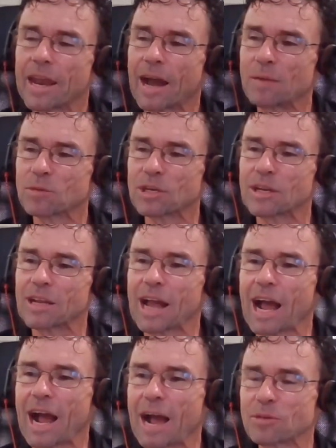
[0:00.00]

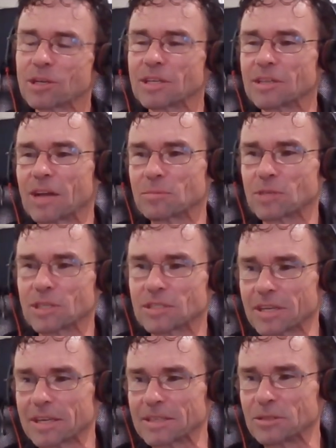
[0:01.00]
Congratulations. I'm gonna, I'm gonna, I'm gonna
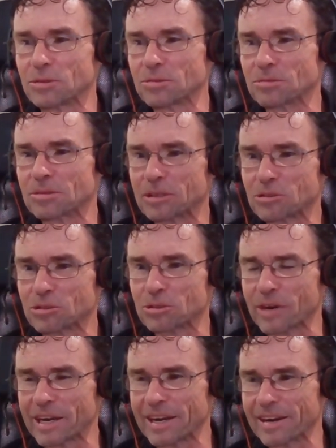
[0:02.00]
tell you a
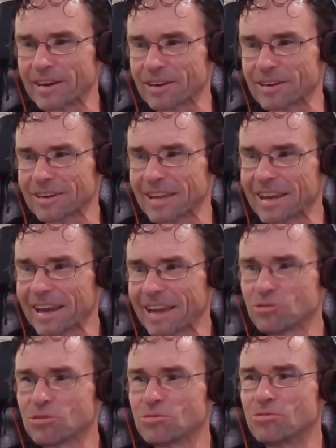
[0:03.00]
story here, and
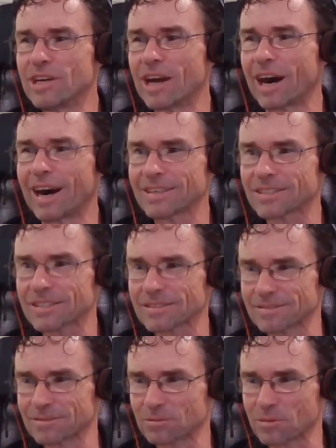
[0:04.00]
I do not
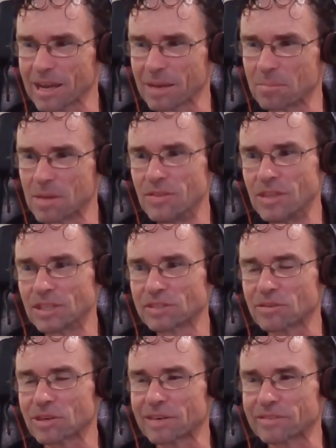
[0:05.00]
recommend this
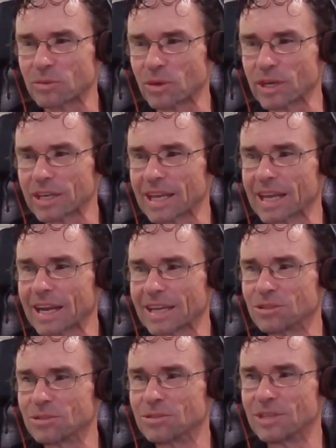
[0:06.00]
for everyone, and
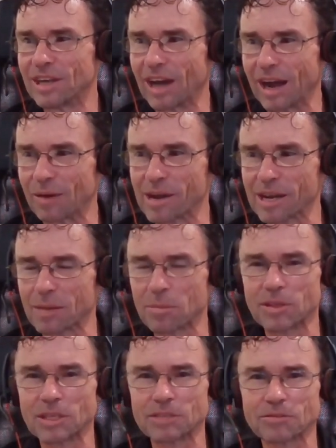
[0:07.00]
I do not
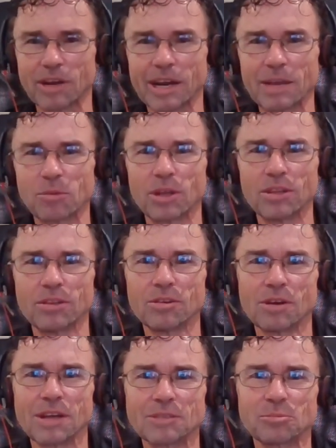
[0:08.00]
recommend this for anyone
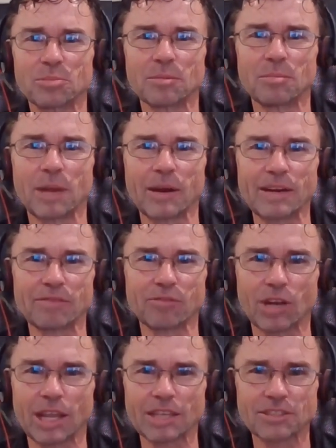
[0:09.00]
who has been married
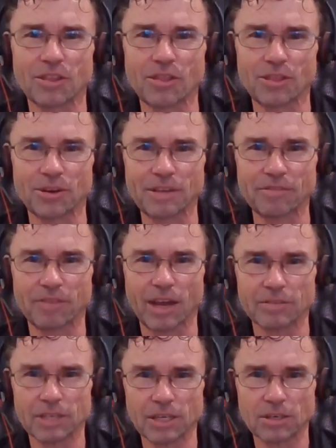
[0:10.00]
for less than
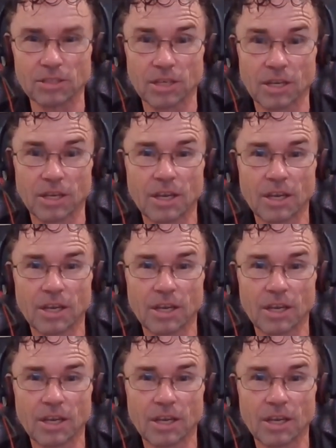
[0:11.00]
35 years.